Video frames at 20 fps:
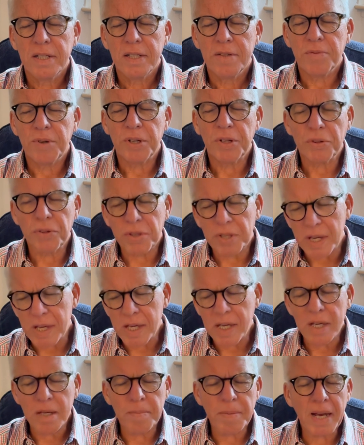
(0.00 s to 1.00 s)
And while you're
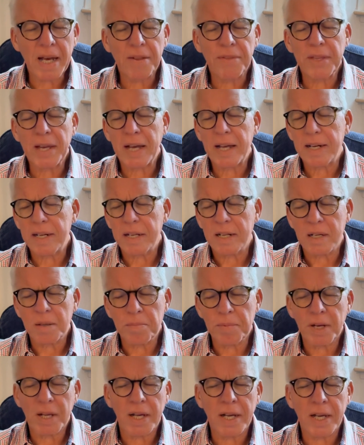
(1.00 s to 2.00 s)
thinking about that and
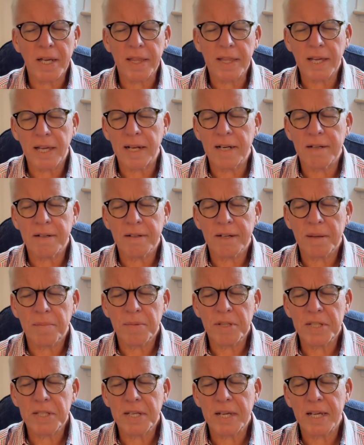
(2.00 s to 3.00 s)
applying that, let
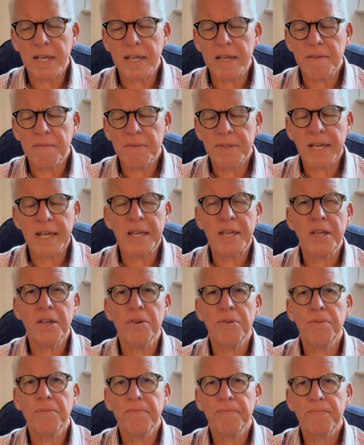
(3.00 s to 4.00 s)
me say thank
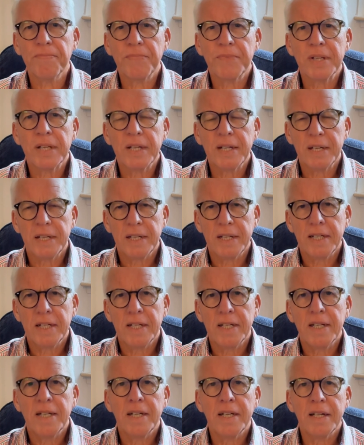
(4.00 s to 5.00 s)
you
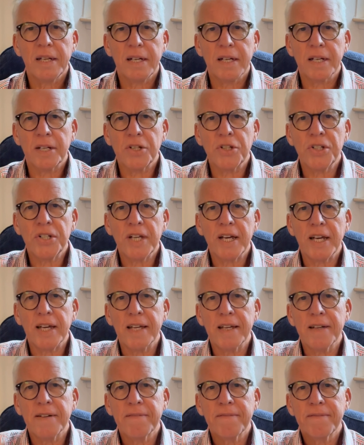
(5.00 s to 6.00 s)
and good
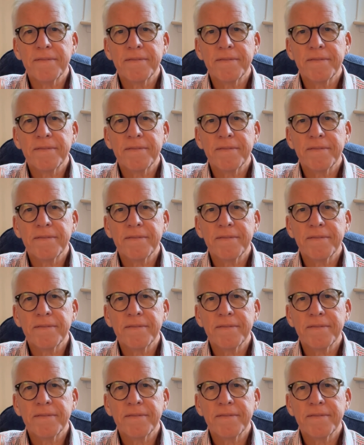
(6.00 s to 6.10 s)
day.